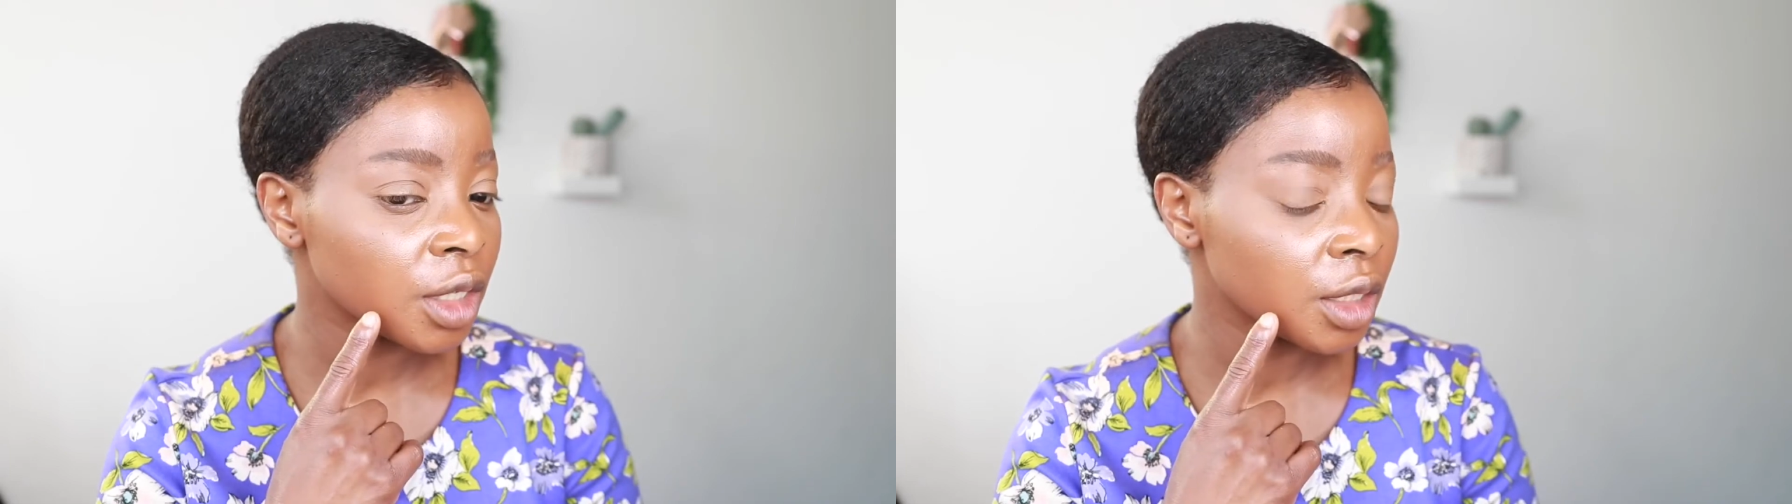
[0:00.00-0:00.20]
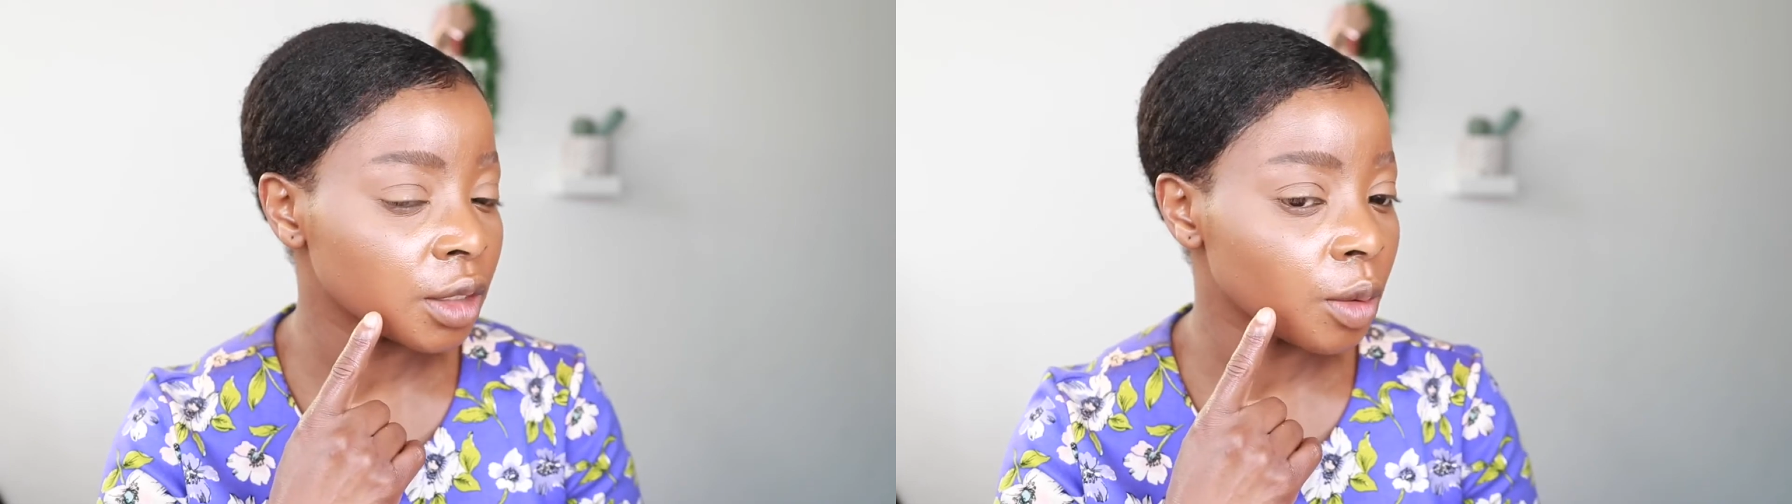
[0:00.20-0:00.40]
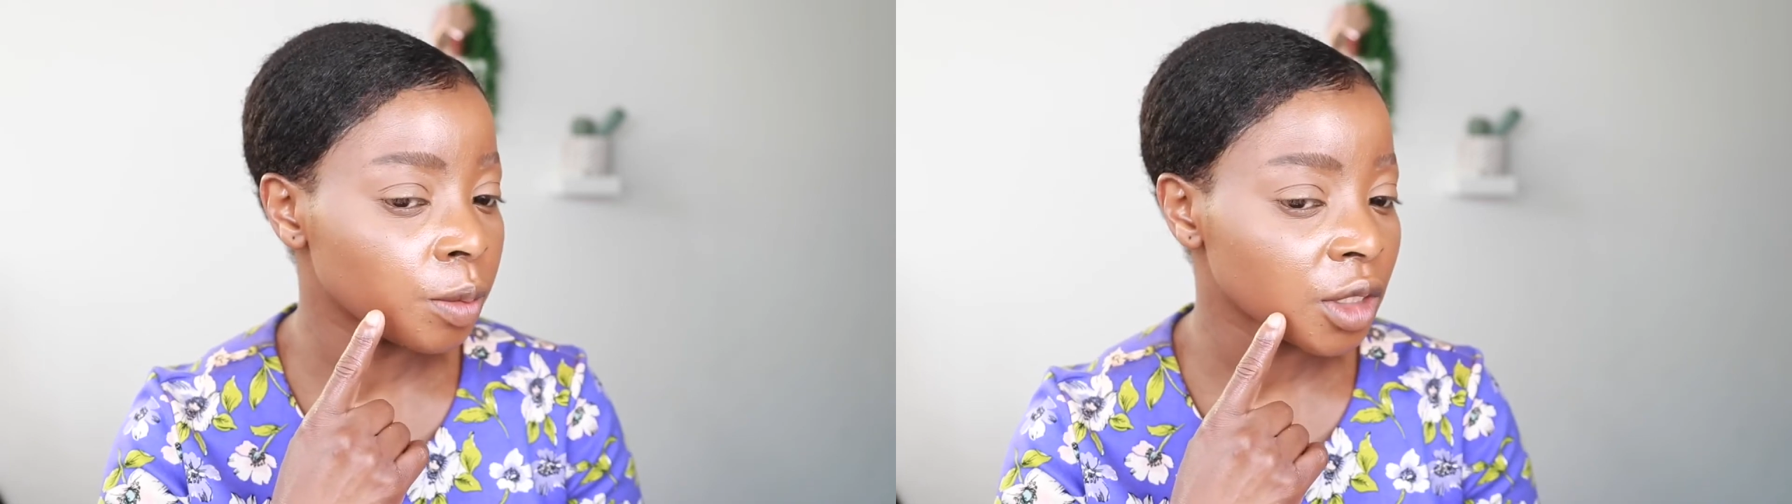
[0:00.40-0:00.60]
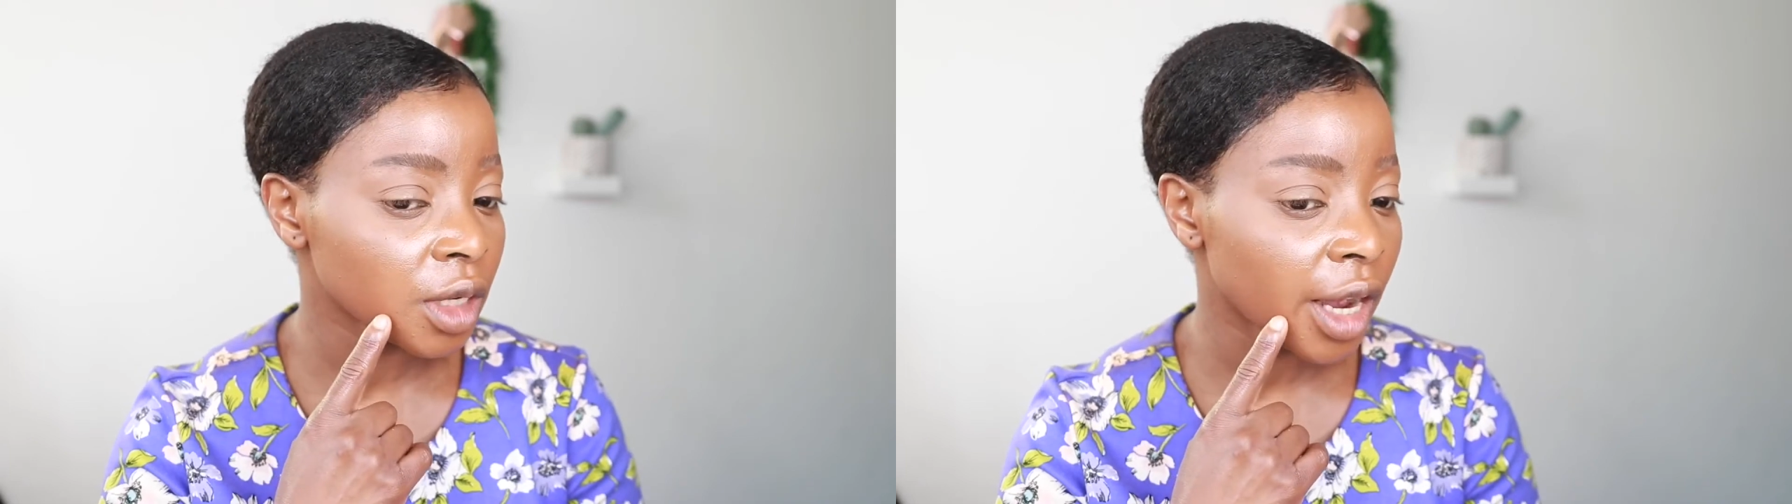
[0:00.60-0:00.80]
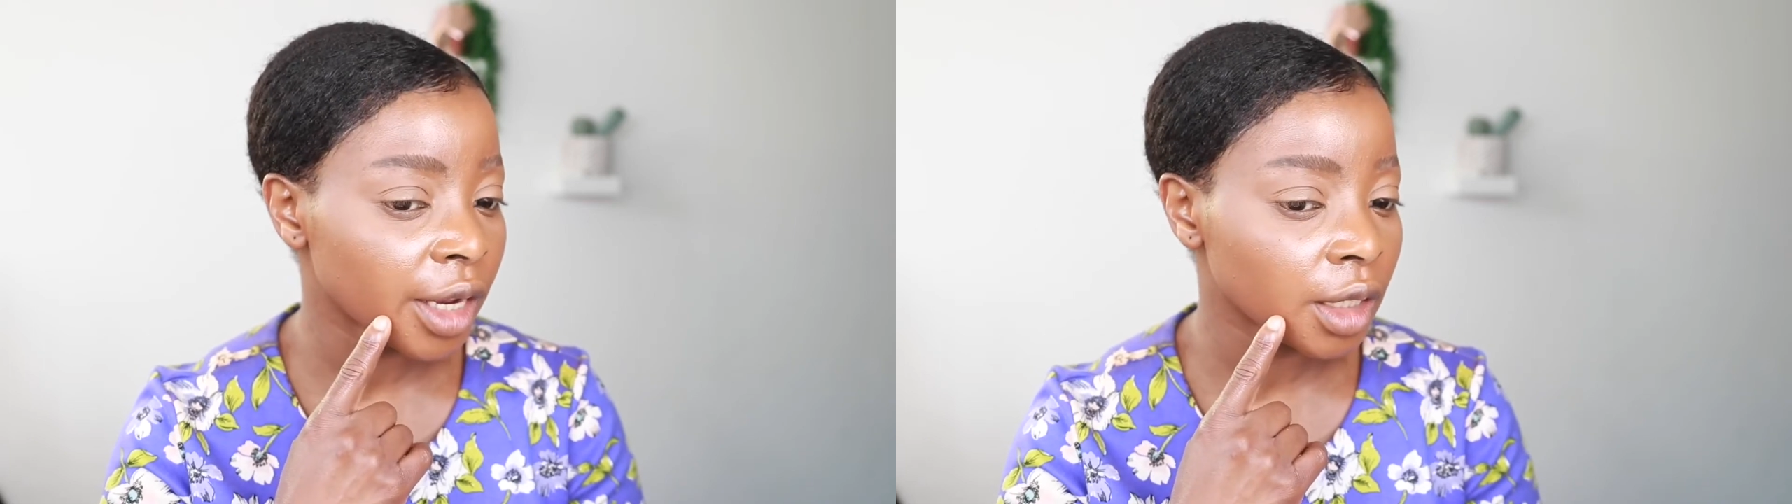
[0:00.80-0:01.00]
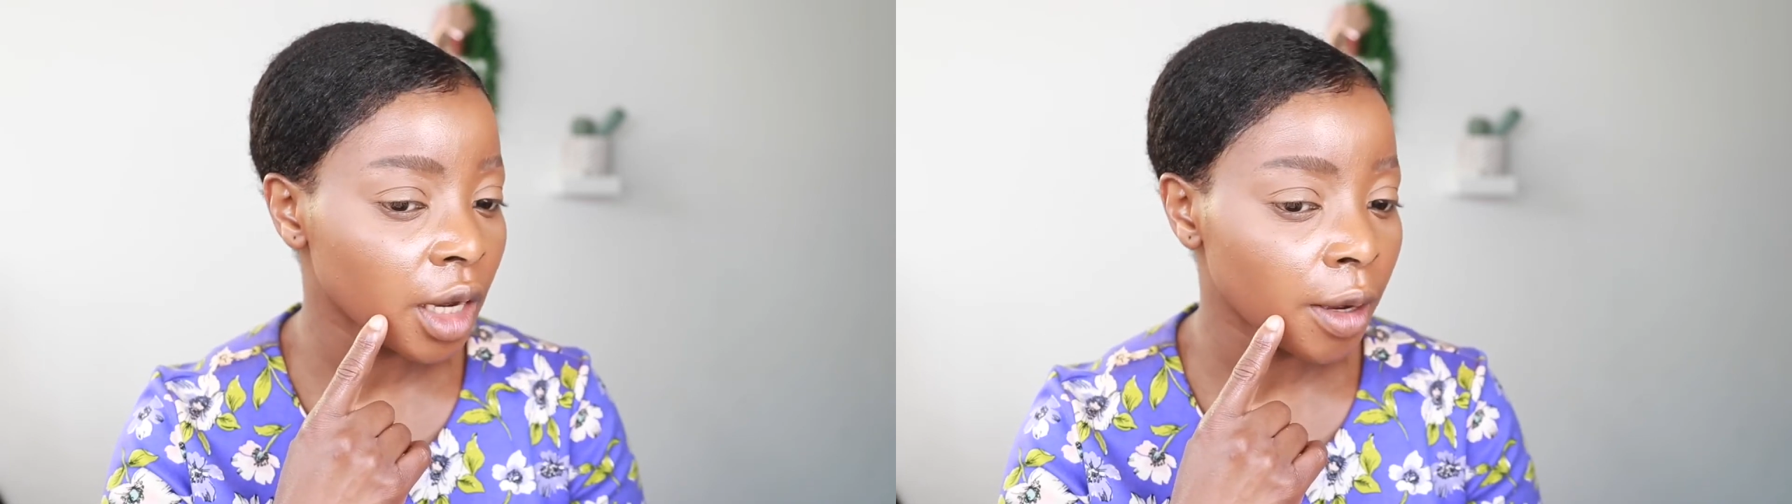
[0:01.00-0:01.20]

is the side